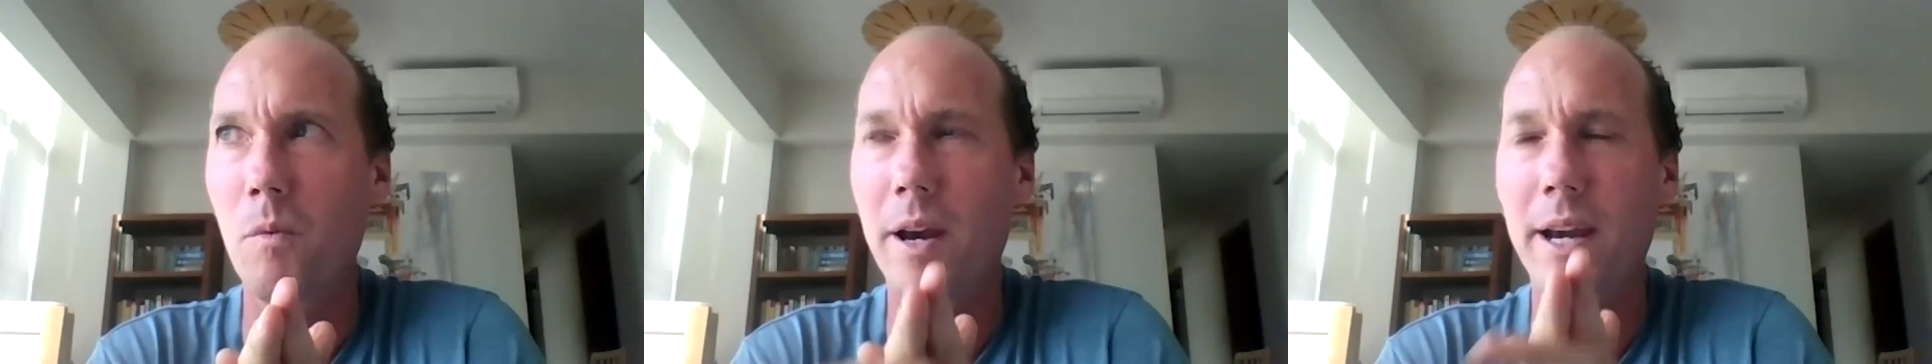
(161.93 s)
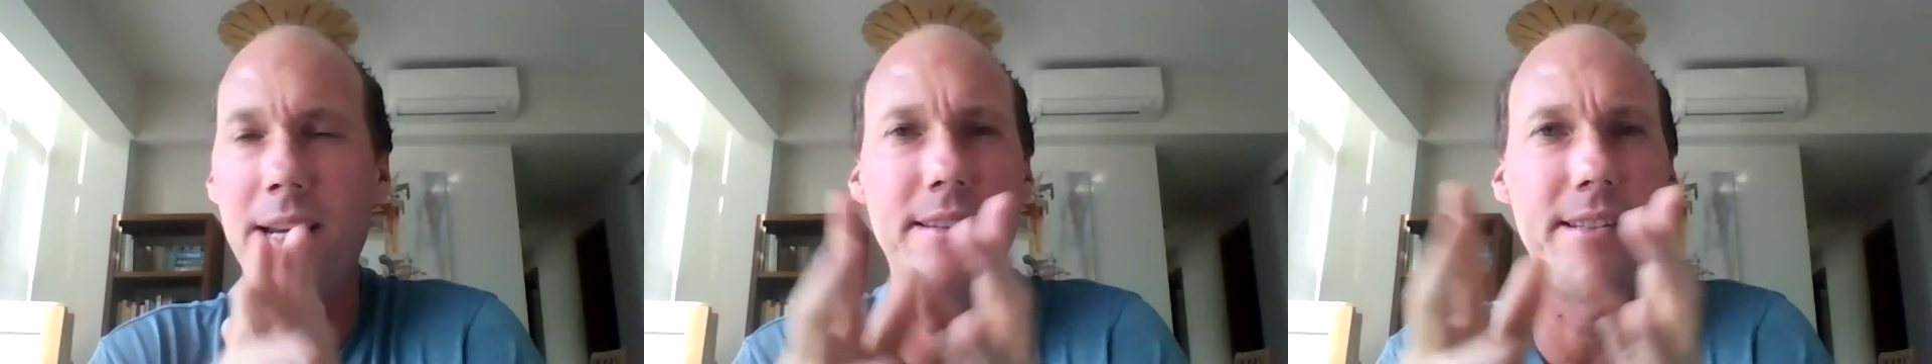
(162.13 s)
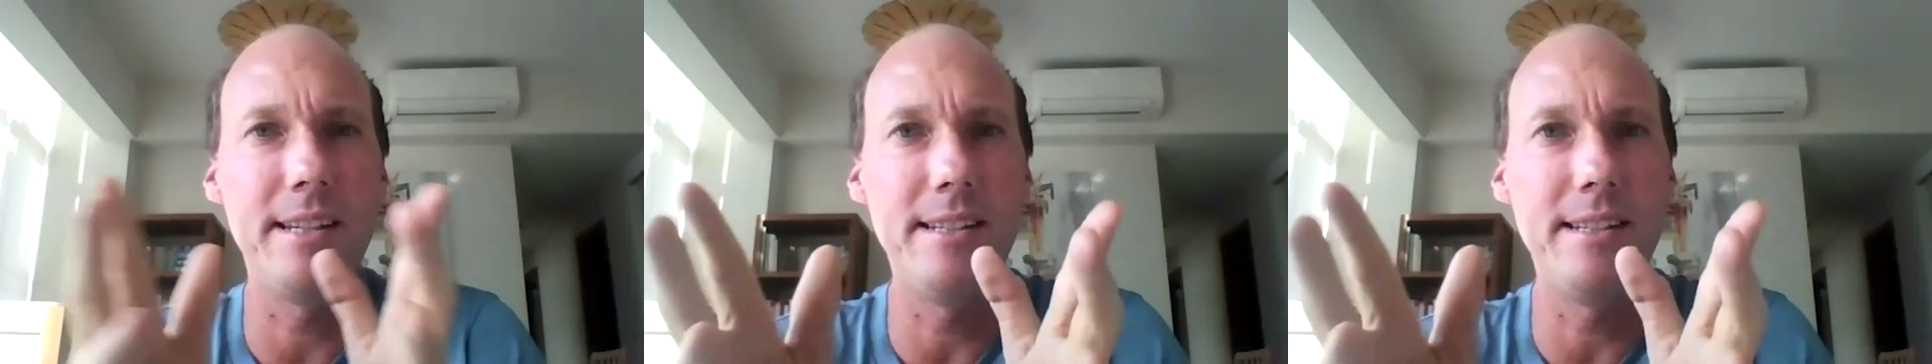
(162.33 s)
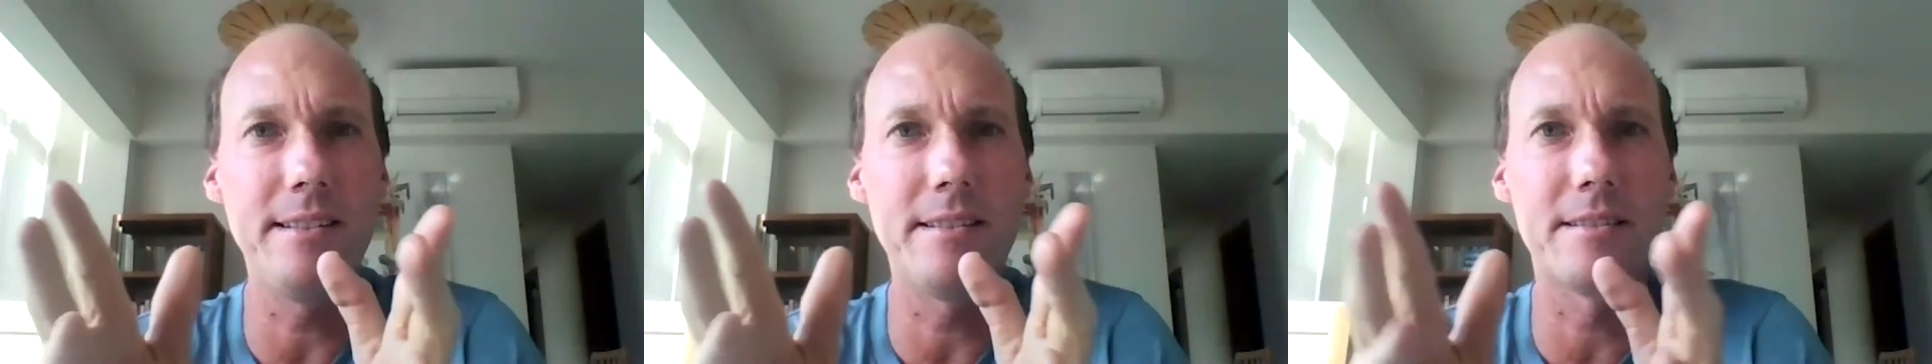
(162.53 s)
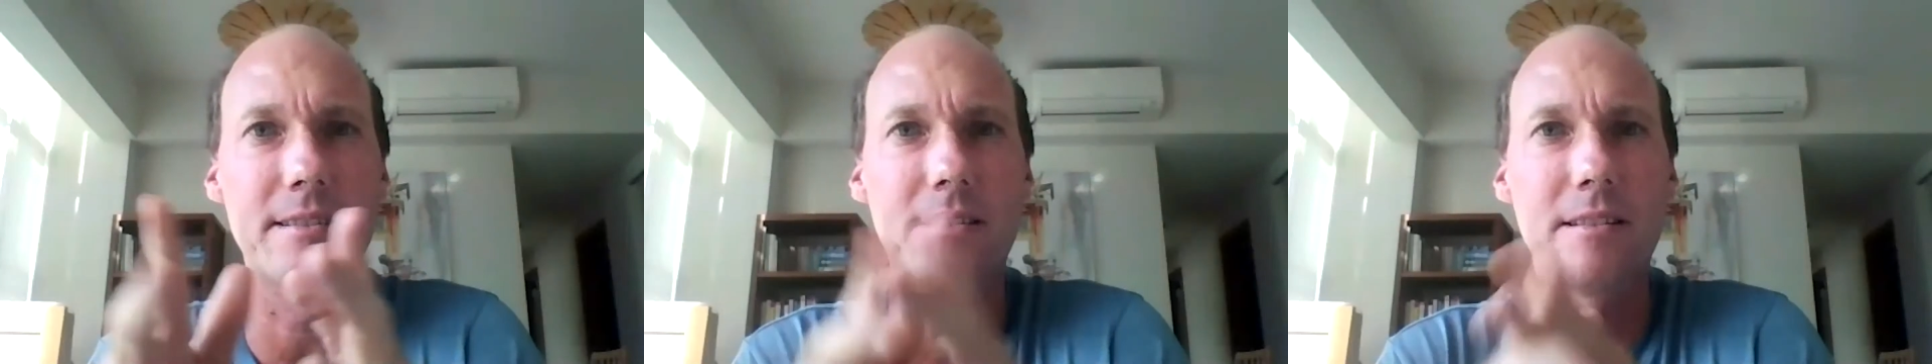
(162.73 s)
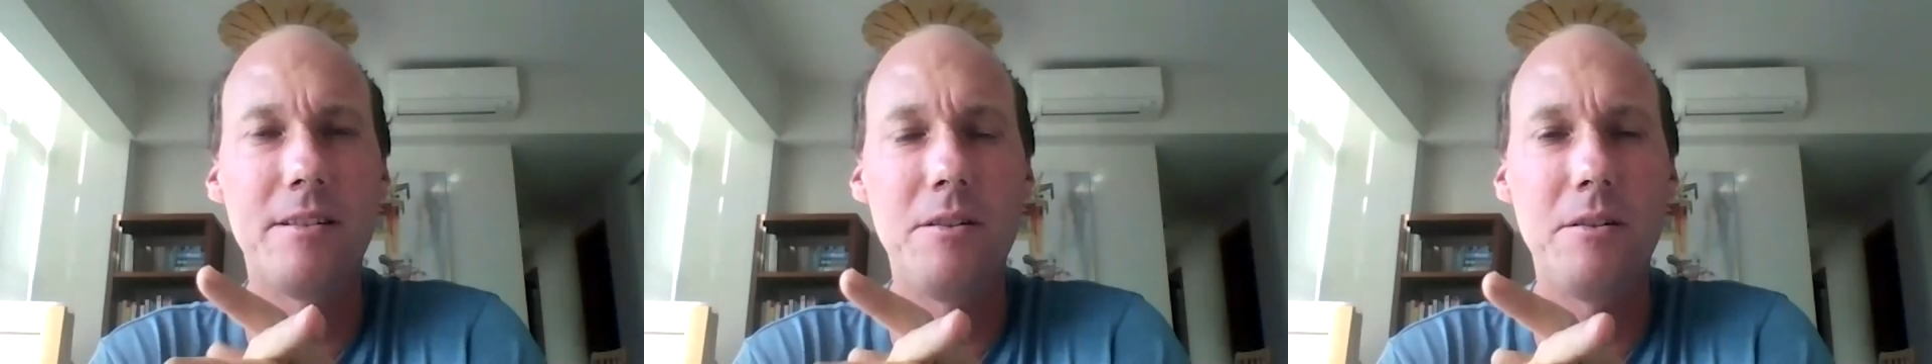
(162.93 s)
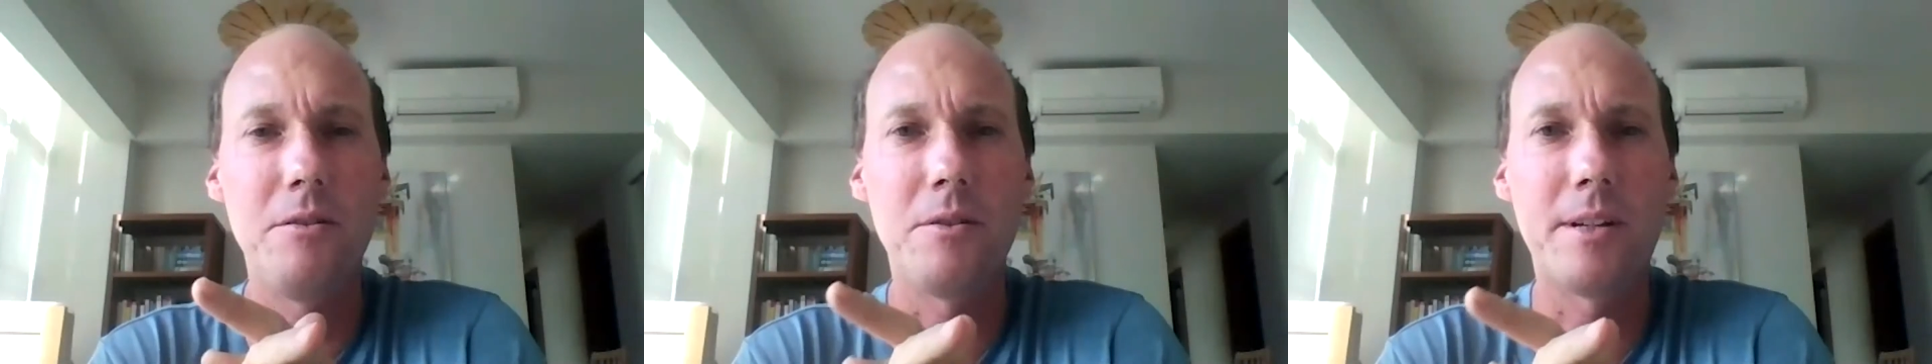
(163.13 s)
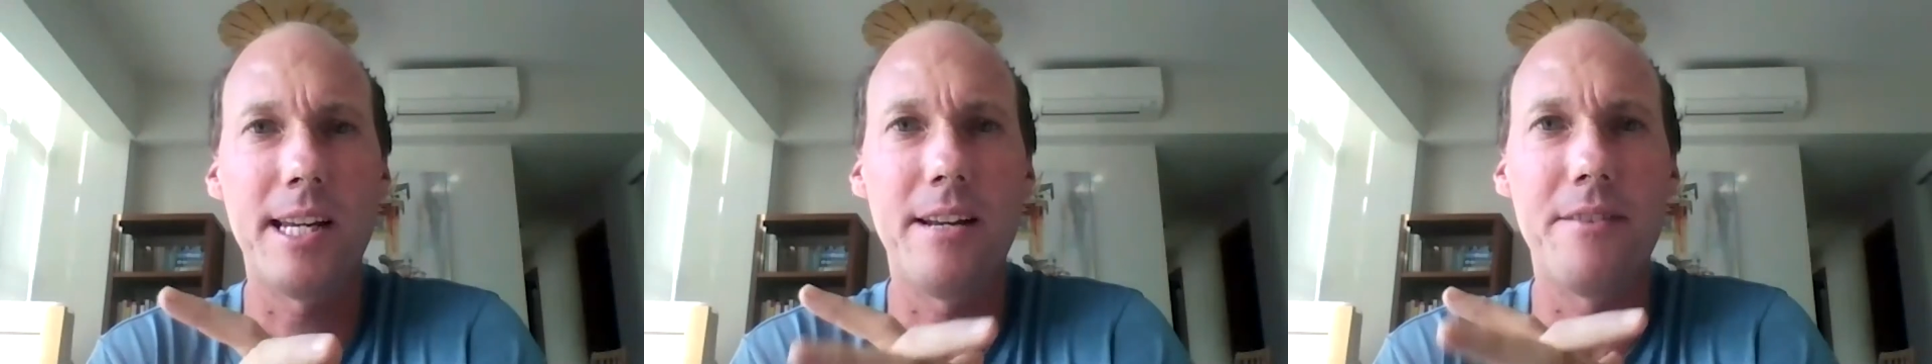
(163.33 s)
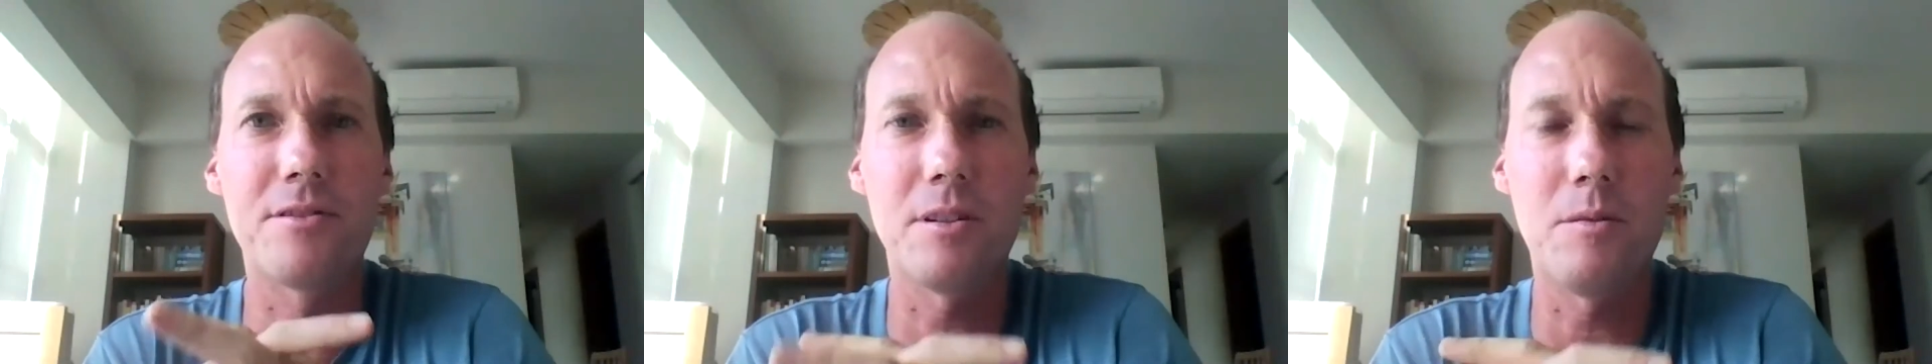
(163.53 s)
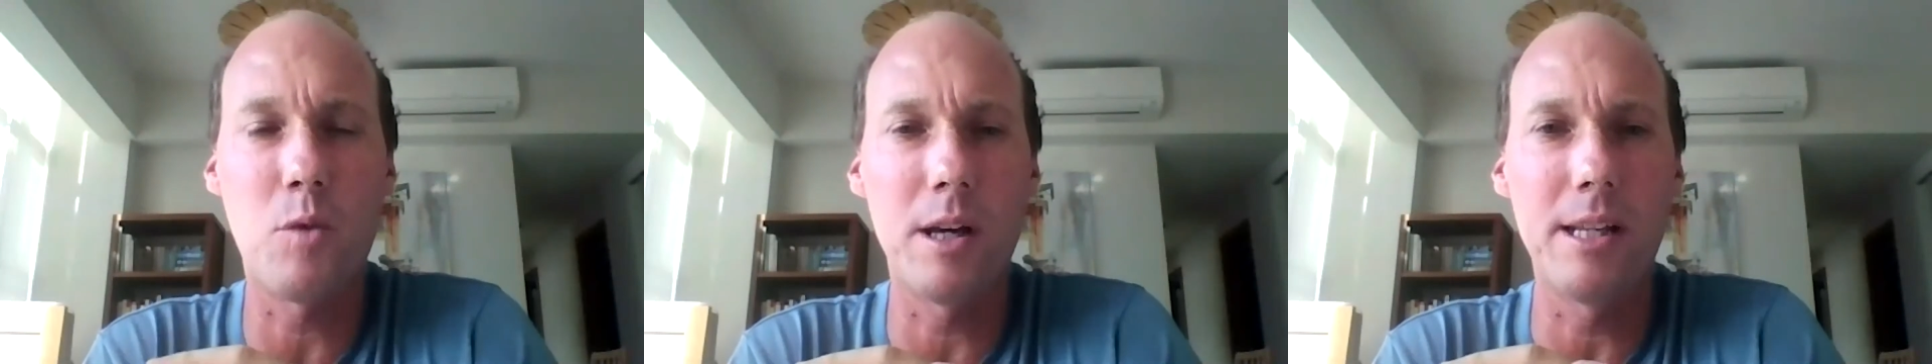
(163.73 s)
in tennis, you can have
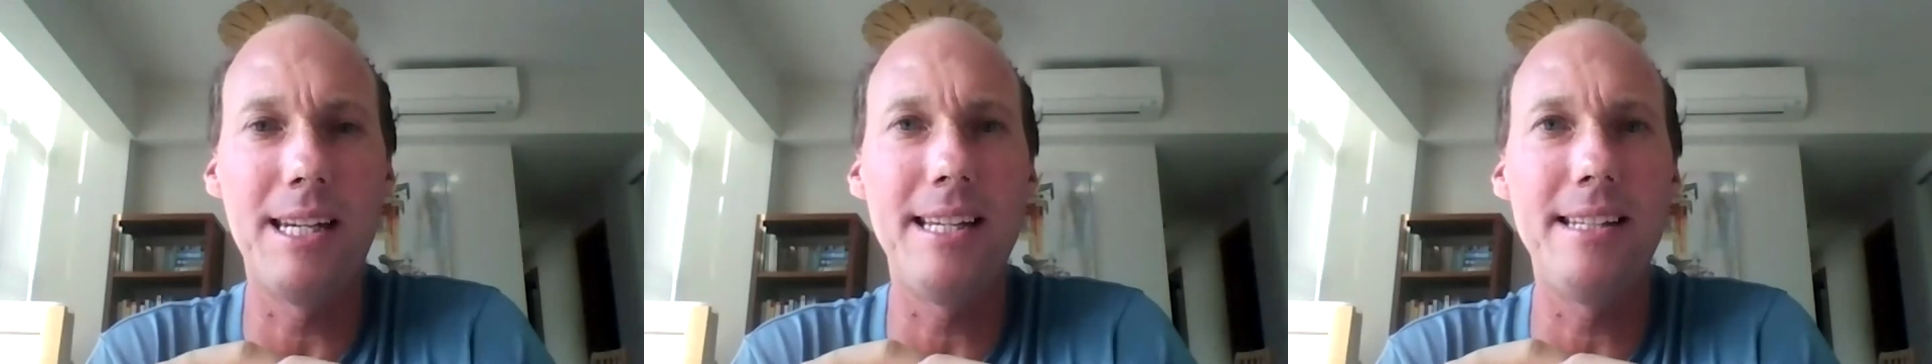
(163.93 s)
someone